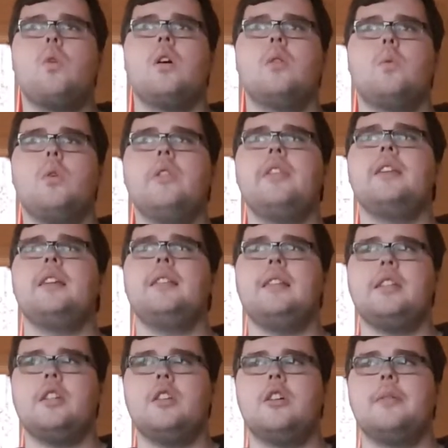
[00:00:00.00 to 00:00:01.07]
one thing that
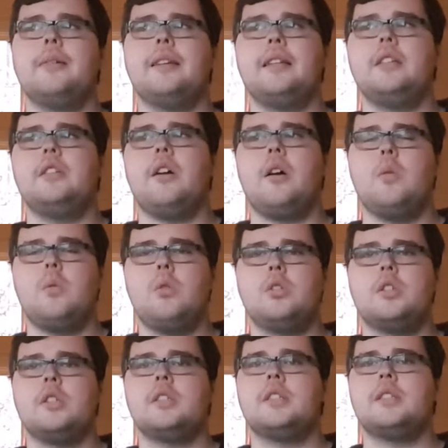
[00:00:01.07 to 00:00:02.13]
did annoy me in Dark
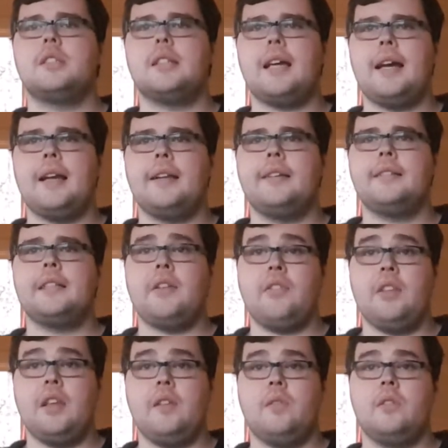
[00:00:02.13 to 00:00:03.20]
Waters and Death
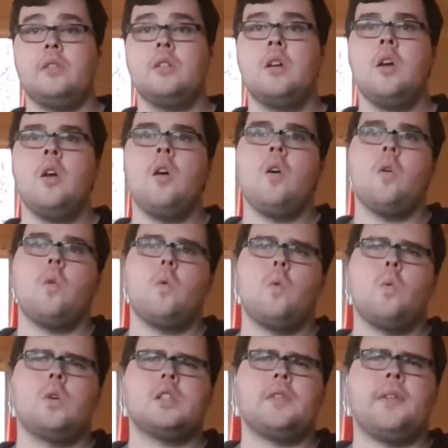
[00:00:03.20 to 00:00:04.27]
in Heaven
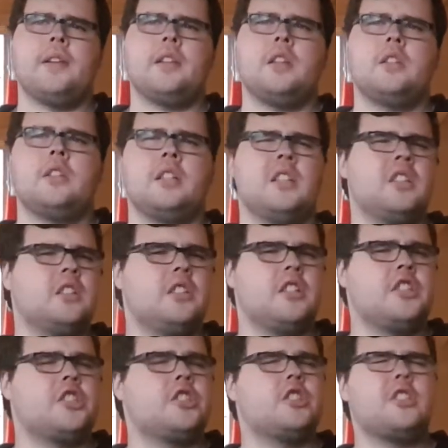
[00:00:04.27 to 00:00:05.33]
was the fact that
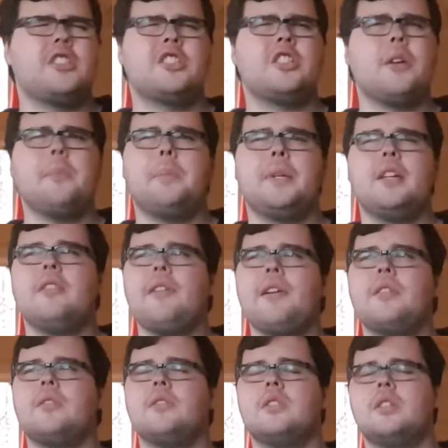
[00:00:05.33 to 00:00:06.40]
they're stomping
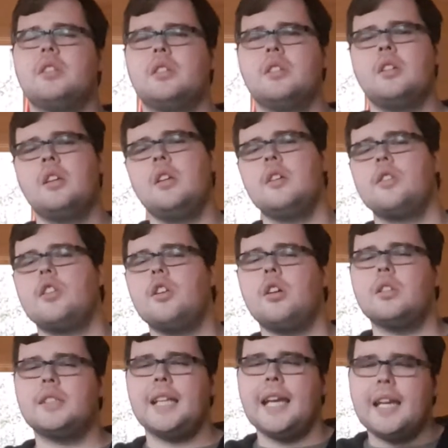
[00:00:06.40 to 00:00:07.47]
around. They're
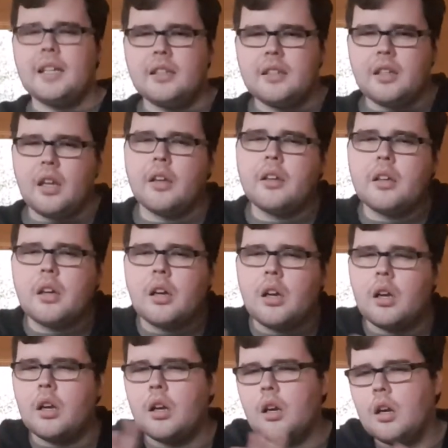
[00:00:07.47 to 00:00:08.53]
not taking like
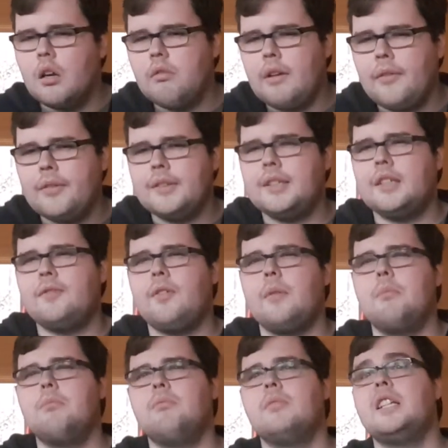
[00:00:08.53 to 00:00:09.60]
references
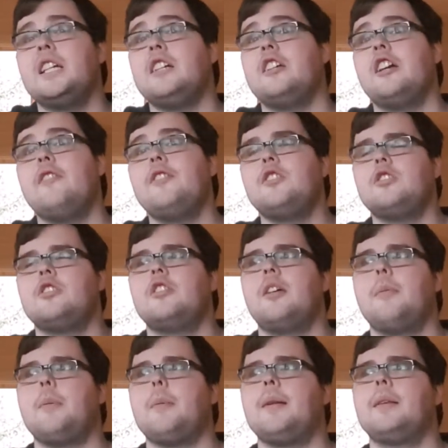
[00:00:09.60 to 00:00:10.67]
from the original
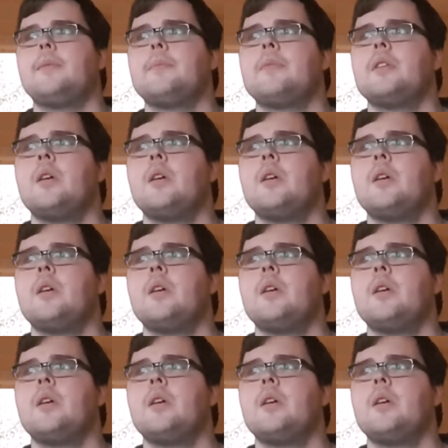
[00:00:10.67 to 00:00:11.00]
Cybermen,